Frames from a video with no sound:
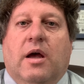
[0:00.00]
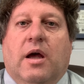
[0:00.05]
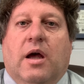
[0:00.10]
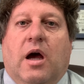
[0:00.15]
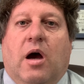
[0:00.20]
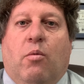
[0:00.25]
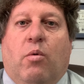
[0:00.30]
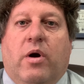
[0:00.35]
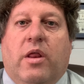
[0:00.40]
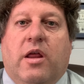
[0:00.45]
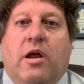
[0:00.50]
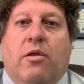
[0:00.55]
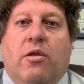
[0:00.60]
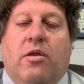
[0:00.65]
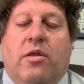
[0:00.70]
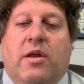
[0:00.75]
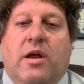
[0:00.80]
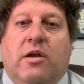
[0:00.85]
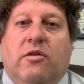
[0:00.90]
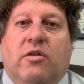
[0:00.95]
One of the other
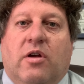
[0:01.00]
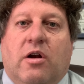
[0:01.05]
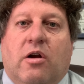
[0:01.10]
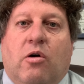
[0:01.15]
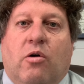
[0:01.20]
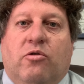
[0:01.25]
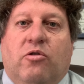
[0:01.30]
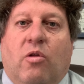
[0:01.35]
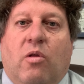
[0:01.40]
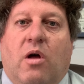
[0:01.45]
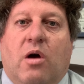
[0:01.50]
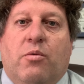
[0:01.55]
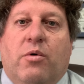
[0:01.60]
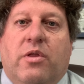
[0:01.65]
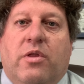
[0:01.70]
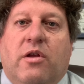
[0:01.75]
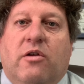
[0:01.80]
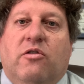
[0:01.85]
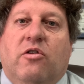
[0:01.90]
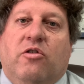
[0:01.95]
things that goes along with
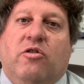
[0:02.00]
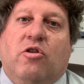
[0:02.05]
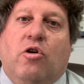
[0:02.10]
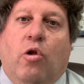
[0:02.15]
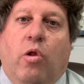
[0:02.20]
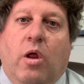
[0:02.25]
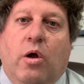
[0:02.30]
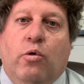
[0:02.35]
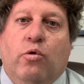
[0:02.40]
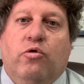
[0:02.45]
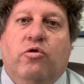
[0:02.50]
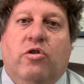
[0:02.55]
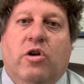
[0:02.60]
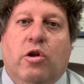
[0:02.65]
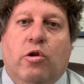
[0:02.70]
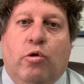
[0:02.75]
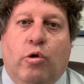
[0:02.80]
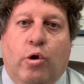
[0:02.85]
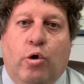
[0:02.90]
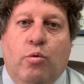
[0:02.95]
this is closed
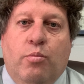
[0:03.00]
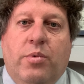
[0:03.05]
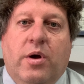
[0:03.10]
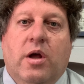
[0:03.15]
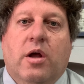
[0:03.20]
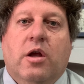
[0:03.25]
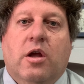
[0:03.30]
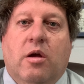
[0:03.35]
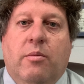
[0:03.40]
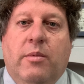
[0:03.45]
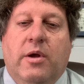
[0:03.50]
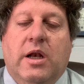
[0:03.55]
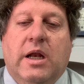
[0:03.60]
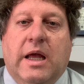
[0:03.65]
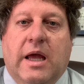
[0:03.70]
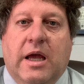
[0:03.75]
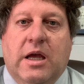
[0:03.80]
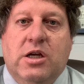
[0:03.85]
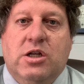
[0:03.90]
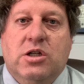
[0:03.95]
loop
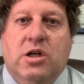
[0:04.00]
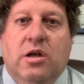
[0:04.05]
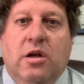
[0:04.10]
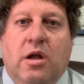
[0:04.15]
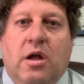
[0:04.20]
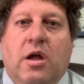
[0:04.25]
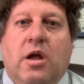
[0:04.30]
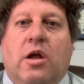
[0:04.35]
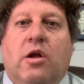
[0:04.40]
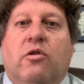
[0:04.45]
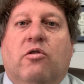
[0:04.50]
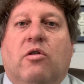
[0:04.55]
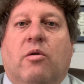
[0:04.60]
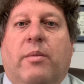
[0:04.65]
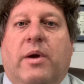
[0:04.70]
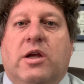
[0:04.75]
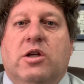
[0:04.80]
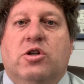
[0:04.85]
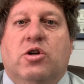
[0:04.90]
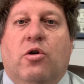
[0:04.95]
communication. So
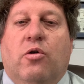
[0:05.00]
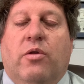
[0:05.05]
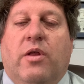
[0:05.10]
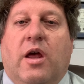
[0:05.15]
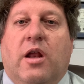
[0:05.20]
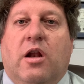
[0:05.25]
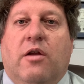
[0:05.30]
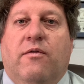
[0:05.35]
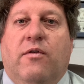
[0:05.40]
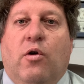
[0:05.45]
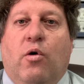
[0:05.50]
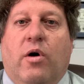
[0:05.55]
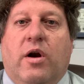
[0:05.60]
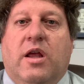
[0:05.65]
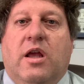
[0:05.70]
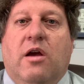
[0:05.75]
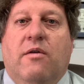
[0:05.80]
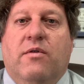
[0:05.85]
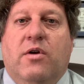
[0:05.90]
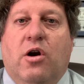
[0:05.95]
make sure that if you are
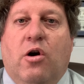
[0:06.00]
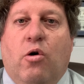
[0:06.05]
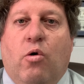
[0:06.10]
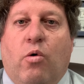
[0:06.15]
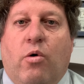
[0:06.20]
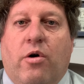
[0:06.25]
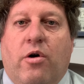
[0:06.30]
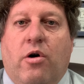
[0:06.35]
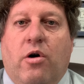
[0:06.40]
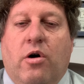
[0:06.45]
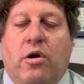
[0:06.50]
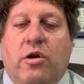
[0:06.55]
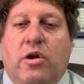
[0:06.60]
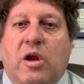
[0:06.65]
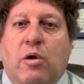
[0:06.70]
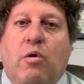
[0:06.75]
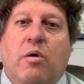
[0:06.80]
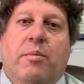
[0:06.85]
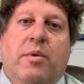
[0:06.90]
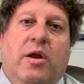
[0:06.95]
given an order, you
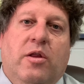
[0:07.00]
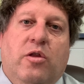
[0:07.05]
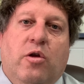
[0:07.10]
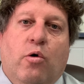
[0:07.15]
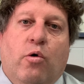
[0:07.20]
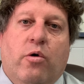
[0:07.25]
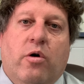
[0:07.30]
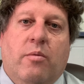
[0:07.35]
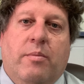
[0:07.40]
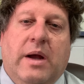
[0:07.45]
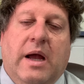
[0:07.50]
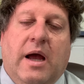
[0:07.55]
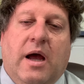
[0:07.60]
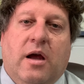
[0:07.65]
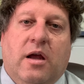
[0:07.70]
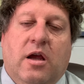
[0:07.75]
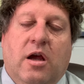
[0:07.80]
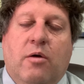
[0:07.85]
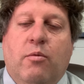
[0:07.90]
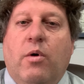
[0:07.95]
repeat the order
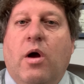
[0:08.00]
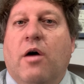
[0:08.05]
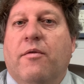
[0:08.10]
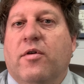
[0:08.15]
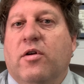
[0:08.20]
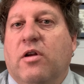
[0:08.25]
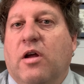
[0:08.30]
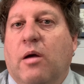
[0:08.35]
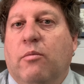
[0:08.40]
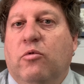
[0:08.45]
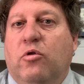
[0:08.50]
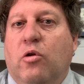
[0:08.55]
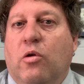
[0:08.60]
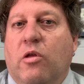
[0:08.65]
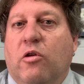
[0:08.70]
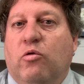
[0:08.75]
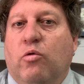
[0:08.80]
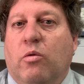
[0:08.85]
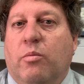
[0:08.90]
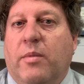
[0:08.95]
back. And we oftentimes do
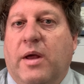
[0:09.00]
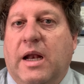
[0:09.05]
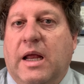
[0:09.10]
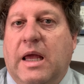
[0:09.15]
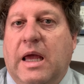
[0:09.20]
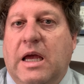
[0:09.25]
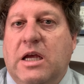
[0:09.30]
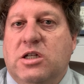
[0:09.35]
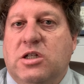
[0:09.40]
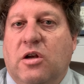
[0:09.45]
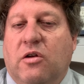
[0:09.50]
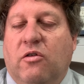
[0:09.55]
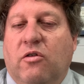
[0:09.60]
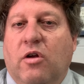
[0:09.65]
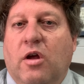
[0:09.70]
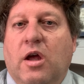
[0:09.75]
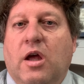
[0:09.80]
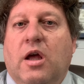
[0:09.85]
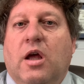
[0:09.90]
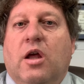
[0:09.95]
this with medications.
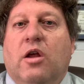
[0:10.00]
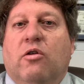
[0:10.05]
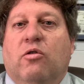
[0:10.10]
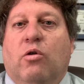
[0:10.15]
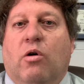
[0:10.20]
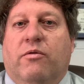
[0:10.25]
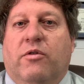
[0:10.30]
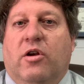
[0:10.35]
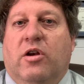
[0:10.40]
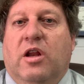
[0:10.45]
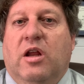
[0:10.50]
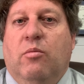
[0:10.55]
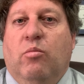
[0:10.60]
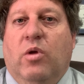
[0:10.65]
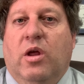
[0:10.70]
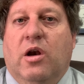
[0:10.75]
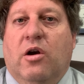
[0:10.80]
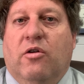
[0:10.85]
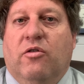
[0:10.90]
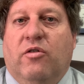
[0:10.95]
So if the team
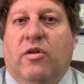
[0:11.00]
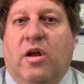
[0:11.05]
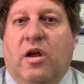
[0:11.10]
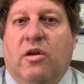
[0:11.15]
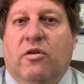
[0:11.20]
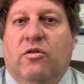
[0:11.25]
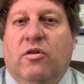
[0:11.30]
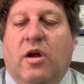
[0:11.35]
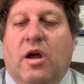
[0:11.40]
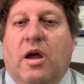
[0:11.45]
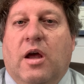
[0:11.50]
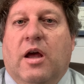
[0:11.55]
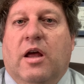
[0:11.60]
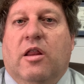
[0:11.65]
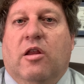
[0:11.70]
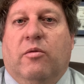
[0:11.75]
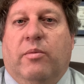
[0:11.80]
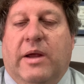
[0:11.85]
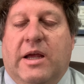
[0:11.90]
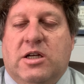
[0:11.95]
leader says,
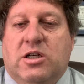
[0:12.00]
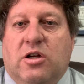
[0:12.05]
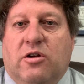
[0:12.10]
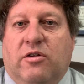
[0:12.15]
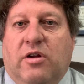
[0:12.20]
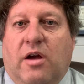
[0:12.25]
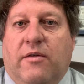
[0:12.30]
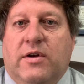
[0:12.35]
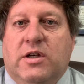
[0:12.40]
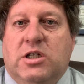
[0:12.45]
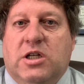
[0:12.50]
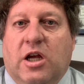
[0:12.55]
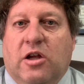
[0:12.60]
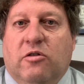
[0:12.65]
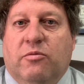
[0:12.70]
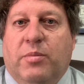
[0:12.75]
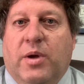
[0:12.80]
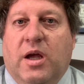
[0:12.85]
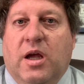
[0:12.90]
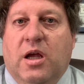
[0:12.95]
this patient is having
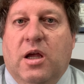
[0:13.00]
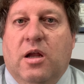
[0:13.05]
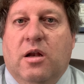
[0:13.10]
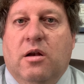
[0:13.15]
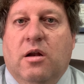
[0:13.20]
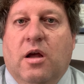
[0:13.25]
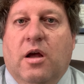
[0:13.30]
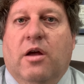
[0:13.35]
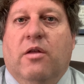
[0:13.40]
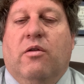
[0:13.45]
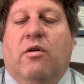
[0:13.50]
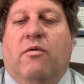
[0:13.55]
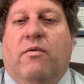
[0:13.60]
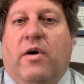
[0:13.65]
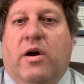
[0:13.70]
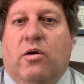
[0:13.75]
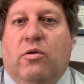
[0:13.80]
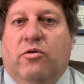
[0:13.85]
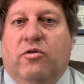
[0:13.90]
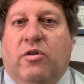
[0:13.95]
chest pain, their
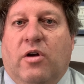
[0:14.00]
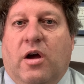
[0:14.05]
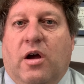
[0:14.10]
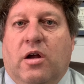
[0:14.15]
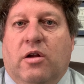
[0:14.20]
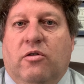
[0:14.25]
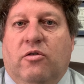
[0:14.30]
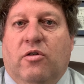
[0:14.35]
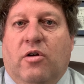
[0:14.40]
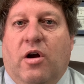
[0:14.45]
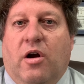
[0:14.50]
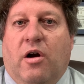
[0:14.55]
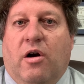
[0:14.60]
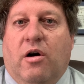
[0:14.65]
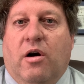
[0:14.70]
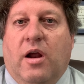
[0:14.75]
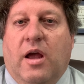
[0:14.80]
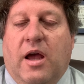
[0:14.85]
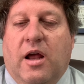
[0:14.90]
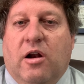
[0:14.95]
vital signs
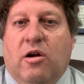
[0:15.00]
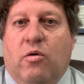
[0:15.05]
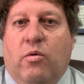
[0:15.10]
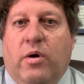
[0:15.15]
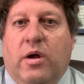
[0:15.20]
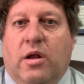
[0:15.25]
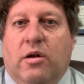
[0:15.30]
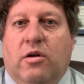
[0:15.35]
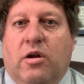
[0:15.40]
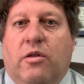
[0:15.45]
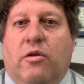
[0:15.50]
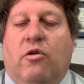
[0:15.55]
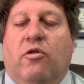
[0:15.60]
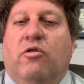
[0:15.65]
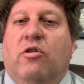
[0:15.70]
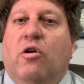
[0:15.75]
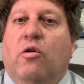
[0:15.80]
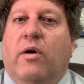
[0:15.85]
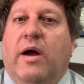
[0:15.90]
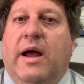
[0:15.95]
are adequate, there's
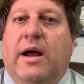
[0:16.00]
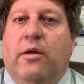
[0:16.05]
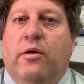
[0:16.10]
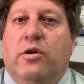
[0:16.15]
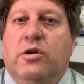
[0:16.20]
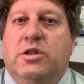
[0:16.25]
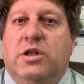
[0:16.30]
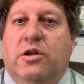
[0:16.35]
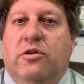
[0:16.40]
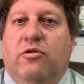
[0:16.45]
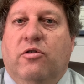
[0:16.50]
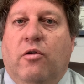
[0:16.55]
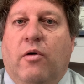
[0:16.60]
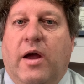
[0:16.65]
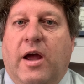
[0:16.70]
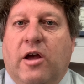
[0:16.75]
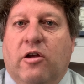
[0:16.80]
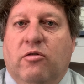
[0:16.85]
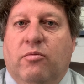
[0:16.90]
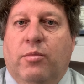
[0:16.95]
no allergies to
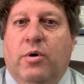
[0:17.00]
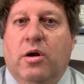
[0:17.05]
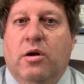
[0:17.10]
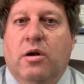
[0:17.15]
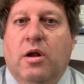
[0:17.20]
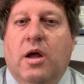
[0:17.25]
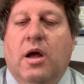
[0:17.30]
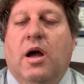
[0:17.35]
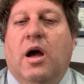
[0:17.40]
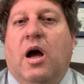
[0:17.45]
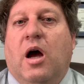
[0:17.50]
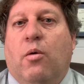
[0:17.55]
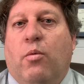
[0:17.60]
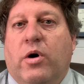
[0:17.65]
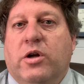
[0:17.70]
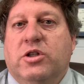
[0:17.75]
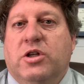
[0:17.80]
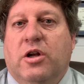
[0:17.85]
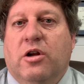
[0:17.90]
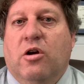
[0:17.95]
aspirin, I
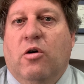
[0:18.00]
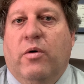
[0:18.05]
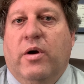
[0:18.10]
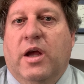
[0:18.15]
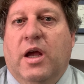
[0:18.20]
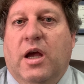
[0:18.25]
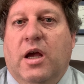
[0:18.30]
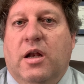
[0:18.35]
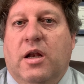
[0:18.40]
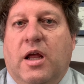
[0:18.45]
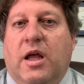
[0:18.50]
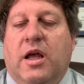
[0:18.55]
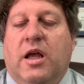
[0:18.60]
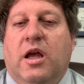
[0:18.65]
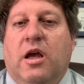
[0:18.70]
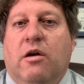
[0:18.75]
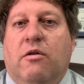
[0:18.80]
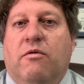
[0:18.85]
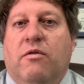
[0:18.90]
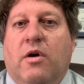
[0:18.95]
want you to go ahead and
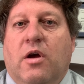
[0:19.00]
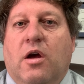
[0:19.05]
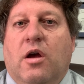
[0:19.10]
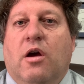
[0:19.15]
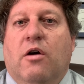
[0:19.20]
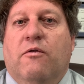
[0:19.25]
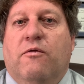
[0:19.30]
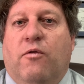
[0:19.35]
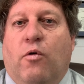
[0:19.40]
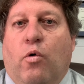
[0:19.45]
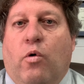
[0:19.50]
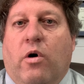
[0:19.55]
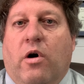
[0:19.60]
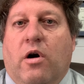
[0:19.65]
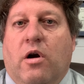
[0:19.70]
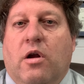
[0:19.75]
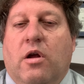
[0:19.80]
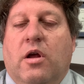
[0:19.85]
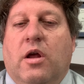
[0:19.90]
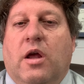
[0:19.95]
give
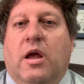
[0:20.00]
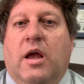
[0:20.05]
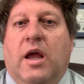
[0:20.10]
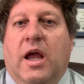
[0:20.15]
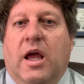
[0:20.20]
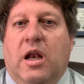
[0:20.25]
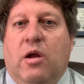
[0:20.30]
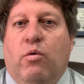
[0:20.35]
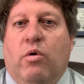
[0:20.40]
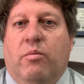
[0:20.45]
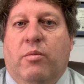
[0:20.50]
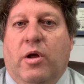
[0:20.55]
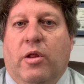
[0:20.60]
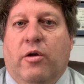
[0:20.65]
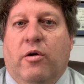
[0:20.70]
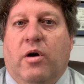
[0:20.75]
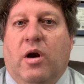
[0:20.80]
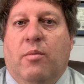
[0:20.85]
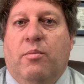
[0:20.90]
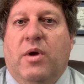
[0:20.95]
4 81
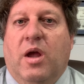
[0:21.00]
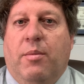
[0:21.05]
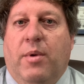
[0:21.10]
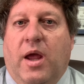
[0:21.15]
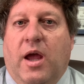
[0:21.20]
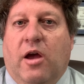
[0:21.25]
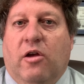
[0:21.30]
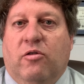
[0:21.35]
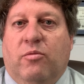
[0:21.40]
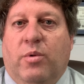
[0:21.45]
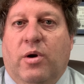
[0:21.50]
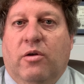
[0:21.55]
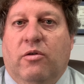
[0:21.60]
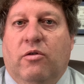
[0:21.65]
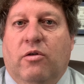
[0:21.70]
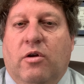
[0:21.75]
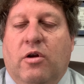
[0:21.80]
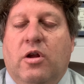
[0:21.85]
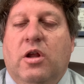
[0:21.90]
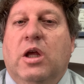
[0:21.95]
milligram baby
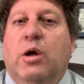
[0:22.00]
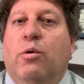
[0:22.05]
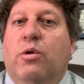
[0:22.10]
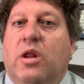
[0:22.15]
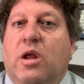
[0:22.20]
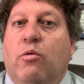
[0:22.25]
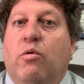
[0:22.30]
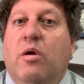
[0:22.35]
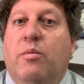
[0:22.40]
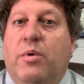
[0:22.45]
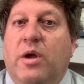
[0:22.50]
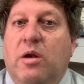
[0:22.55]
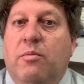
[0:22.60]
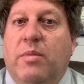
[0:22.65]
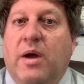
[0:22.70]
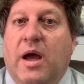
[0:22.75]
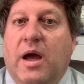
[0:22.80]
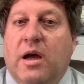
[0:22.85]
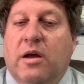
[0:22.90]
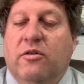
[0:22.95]
aspirins. You would then repeat
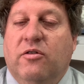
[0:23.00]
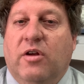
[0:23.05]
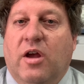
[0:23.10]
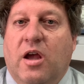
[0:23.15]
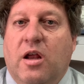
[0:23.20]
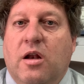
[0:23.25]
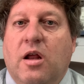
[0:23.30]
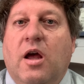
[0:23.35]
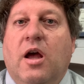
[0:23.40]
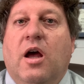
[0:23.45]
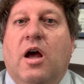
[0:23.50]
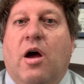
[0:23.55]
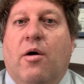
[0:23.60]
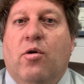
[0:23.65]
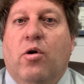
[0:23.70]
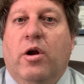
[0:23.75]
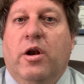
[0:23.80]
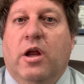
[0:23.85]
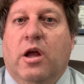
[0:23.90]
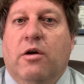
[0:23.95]
back saying, I'm
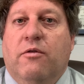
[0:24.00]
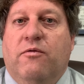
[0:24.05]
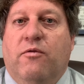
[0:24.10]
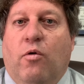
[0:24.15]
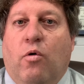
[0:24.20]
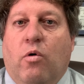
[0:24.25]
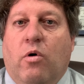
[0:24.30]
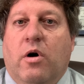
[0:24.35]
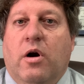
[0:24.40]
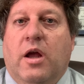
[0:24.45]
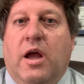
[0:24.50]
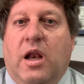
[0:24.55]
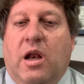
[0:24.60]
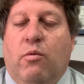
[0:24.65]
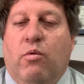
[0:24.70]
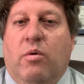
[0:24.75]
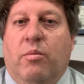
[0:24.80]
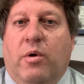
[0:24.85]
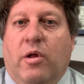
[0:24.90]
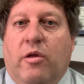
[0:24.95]
going to give 4
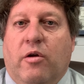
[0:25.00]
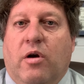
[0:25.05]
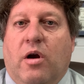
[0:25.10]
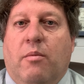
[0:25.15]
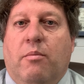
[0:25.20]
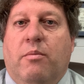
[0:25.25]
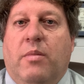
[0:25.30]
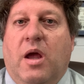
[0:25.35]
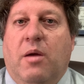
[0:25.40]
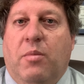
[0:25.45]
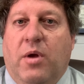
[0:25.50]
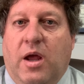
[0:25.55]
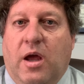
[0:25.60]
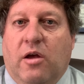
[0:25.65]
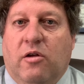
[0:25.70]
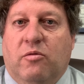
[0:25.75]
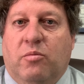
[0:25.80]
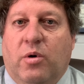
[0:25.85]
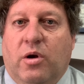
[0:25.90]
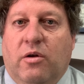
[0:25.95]
81 milligram baby
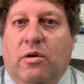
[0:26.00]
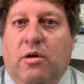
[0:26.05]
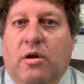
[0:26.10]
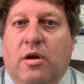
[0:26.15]
aspirin.